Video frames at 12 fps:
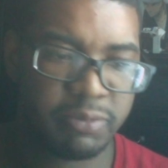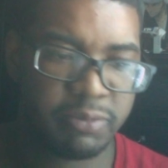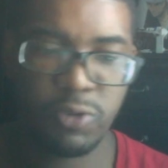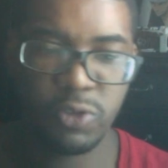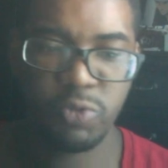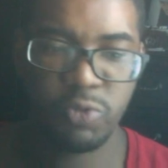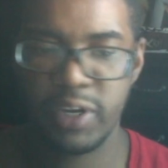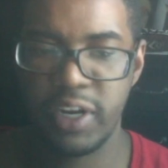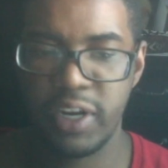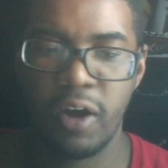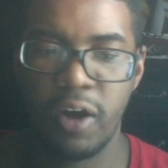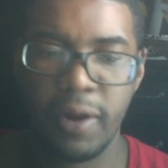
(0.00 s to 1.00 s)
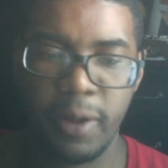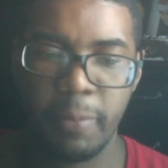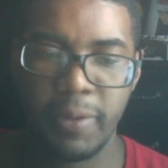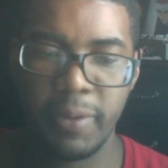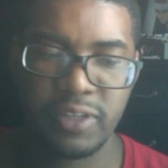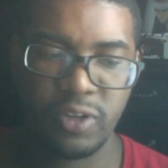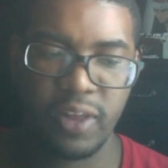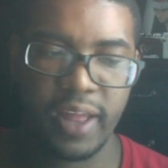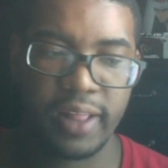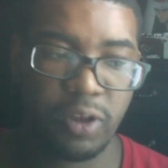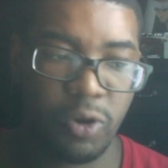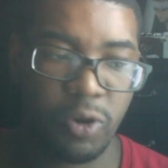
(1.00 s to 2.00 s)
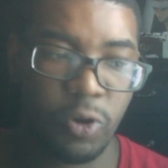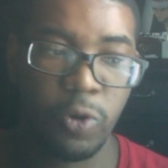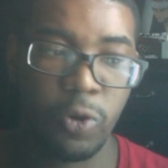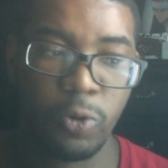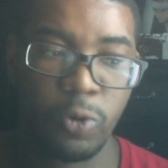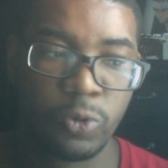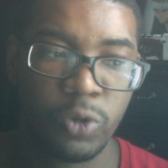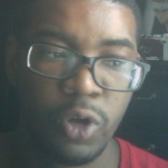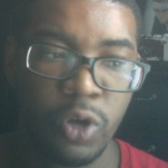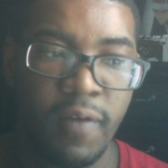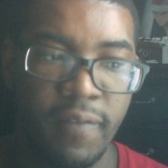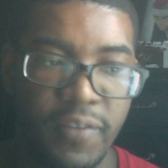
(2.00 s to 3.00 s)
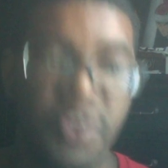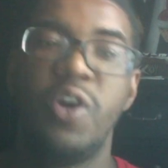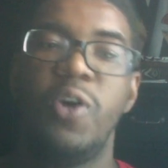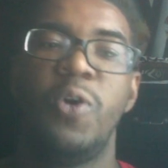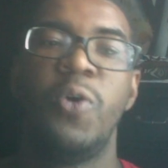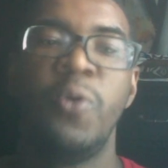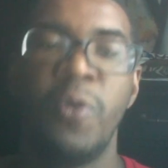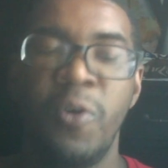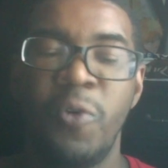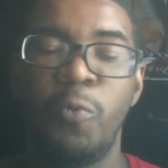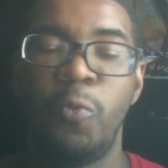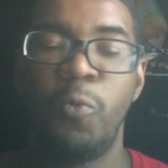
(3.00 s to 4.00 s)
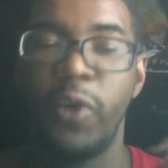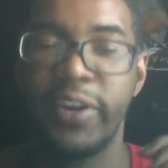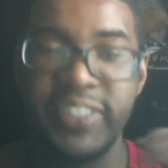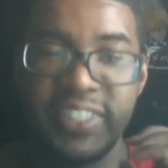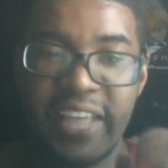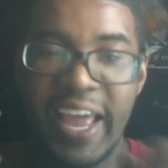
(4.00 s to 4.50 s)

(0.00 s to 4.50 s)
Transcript: No one's really gone up into like the whole, you know, what are the